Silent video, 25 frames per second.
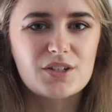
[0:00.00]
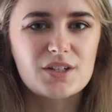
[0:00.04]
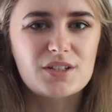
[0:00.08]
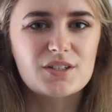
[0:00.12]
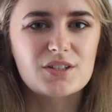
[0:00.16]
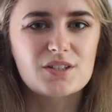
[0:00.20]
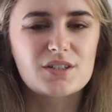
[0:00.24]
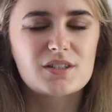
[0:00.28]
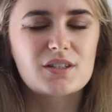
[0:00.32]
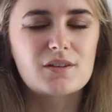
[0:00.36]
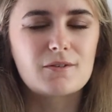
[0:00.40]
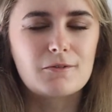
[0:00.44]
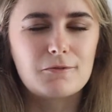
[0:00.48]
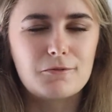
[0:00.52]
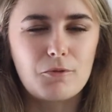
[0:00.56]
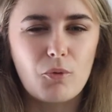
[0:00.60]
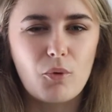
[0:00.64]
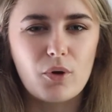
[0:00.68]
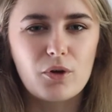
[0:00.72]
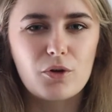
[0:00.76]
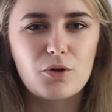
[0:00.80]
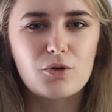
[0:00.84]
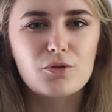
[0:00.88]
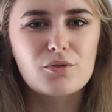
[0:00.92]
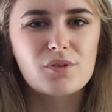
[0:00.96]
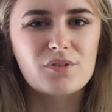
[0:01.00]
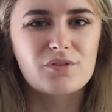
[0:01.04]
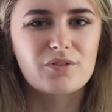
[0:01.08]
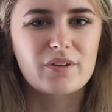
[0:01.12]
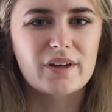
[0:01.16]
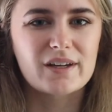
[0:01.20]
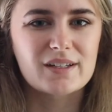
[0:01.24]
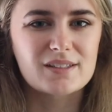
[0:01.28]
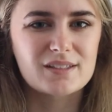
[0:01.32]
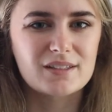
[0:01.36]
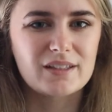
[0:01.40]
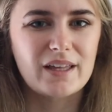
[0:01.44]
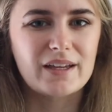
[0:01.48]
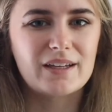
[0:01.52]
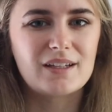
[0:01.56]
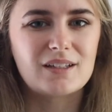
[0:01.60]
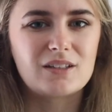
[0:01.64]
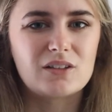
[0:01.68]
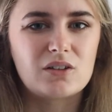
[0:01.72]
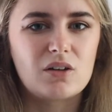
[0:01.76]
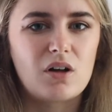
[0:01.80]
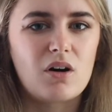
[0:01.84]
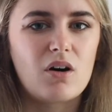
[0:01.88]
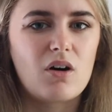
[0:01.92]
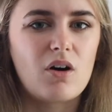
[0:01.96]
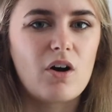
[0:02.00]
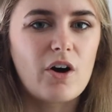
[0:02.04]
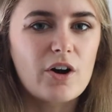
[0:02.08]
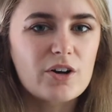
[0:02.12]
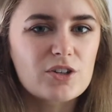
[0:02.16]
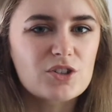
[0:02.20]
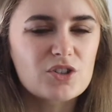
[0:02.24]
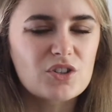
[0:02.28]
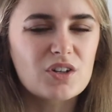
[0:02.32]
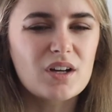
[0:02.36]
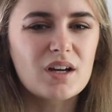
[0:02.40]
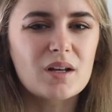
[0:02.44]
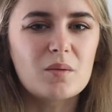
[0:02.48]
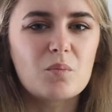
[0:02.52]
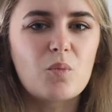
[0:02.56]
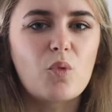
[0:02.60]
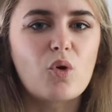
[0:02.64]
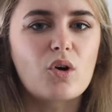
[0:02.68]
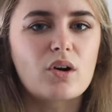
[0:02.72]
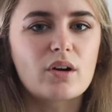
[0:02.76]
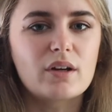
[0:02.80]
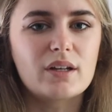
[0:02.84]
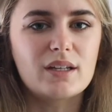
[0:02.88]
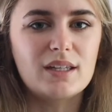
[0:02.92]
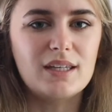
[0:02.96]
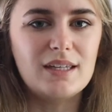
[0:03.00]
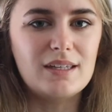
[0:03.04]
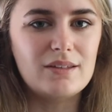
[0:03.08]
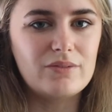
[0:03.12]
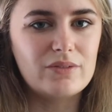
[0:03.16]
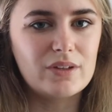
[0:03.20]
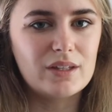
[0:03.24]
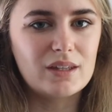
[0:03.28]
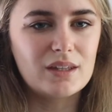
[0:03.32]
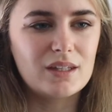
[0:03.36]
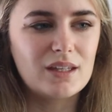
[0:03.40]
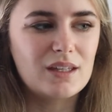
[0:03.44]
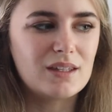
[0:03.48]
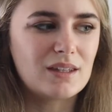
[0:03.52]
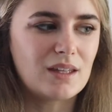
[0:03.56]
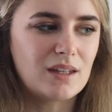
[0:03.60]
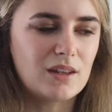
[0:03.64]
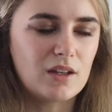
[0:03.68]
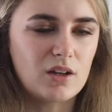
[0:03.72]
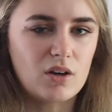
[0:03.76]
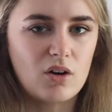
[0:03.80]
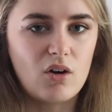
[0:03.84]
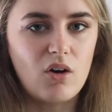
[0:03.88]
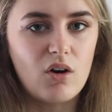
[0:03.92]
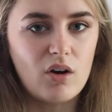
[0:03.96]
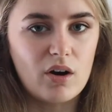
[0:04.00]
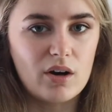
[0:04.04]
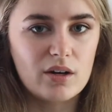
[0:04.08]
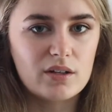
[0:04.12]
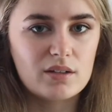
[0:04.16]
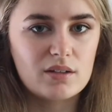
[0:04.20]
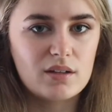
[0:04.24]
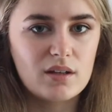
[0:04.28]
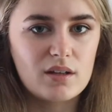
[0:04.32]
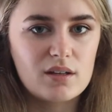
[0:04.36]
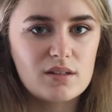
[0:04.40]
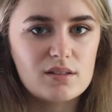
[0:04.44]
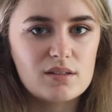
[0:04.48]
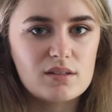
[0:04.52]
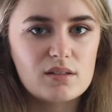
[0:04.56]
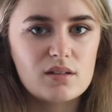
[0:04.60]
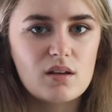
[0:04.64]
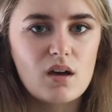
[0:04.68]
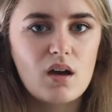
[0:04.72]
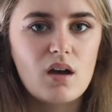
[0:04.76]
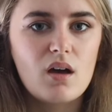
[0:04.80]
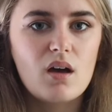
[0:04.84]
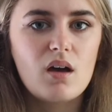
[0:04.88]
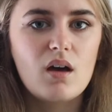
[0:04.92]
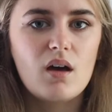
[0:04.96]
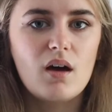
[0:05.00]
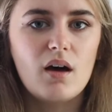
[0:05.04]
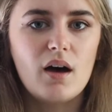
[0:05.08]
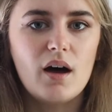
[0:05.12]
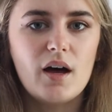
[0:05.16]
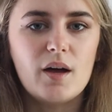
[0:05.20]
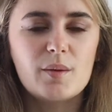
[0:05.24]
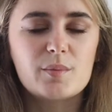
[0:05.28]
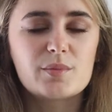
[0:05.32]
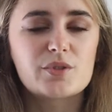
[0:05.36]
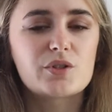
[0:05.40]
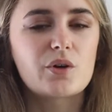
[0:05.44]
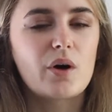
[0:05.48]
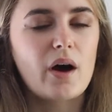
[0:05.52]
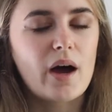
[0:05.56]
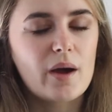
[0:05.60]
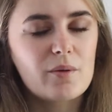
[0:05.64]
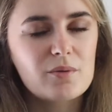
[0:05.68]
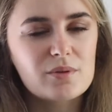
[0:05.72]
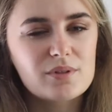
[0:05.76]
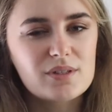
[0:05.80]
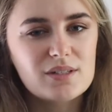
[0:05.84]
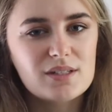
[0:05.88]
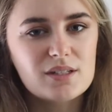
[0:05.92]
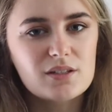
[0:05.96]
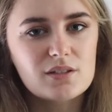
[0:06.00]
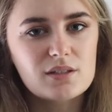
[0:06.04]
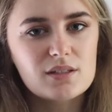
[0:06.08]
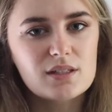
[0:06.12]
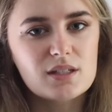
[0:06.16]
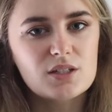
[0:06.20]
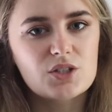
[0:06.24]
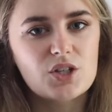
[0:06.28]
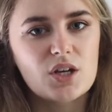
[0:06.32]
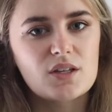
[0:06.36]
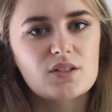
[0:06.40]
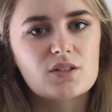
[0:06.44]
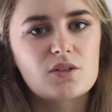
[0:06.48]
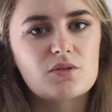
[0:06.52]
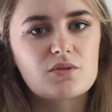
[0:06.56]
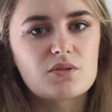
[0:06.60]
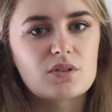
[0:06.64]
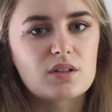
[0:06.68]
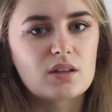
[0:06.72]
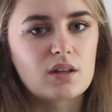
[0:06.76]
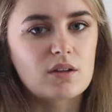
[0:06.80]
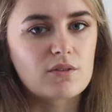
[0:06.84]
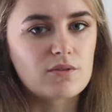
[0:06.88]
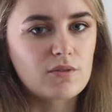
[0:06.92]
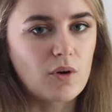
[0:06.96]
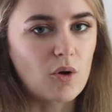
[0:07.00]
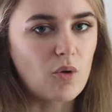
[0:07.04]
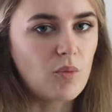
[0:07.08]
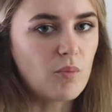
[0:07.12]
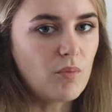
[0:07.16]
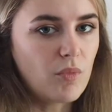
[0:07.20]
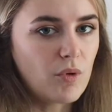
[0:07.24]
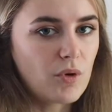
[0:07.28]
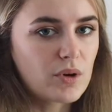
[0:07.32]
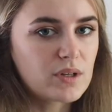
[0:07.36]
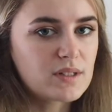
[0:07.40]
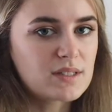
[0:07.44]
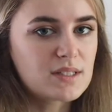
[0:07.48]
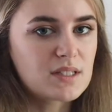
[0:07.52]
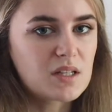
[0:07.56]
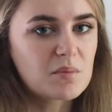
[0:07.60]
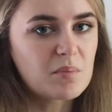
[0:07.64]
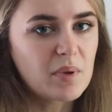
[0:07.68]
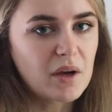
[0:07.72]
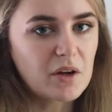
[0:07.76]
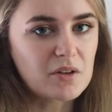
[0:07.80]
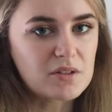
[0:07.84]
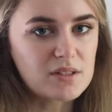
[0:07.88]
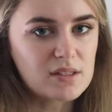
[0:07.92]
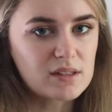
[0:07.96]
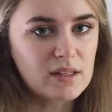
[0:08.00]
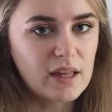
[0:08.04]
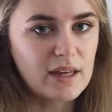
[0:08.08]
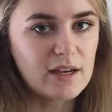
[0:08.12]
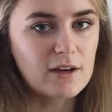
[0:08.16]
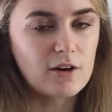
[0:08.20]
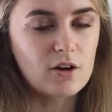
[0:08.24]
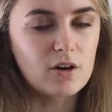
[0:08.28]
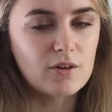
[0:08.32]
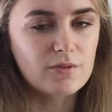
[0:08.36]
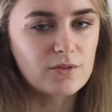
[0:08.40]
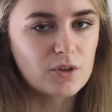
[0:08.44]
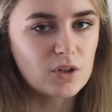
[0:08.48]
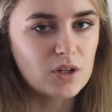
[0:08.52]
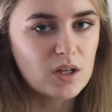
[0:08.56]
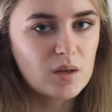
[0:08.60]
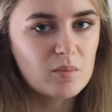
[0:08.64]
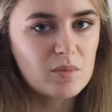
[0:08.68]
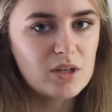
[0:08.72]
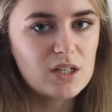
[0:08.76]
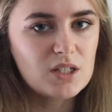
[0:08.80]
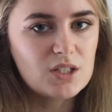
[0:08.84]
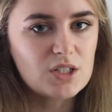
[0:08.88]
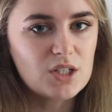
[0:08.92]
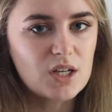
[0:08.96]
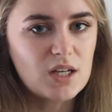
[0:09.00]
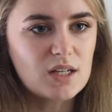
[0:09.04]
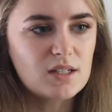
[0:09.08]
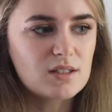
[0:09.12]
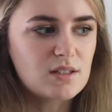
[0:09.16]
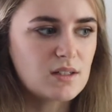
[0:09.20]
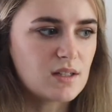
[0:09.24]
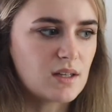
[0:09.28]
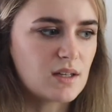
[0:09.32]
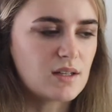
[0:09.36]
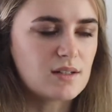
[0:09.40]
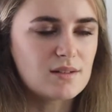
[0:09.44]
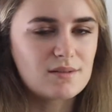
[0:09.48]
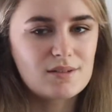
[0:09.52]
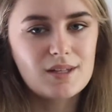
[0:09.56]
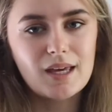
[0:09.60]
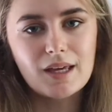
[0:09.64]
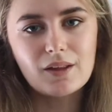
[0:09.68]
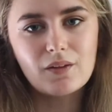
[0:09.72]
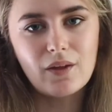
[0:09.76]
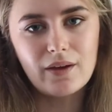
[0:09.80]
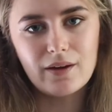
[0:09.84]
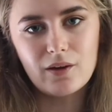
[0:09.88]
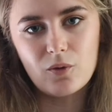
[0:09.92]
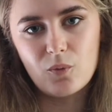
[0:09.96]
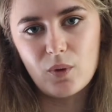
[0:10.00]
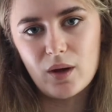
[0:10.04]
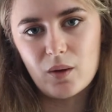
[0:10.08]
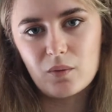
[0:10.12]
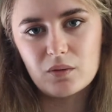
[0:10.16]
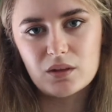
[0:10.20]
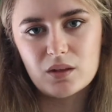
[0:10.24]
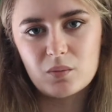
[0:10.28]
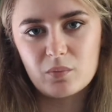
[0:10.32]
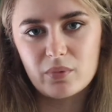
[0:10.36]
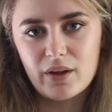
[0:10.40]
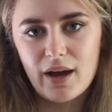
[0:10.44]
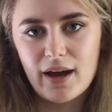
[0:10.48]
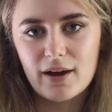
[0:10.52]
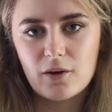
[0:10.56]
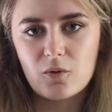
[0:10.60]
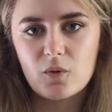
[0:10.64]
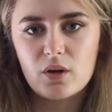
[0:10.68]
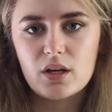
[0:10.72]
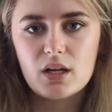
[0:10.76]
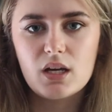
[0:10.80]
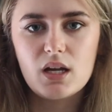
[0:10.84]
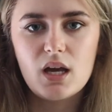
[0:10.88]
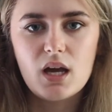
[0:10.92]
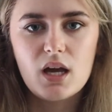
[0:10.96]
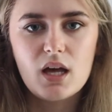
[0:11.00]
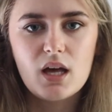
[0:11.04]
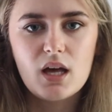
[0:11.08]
and just the foil reflects light a lot harsher and more unevenly than the card does. So I would still suggest using the foam boards to bounce light off your image and to take light away with the black one.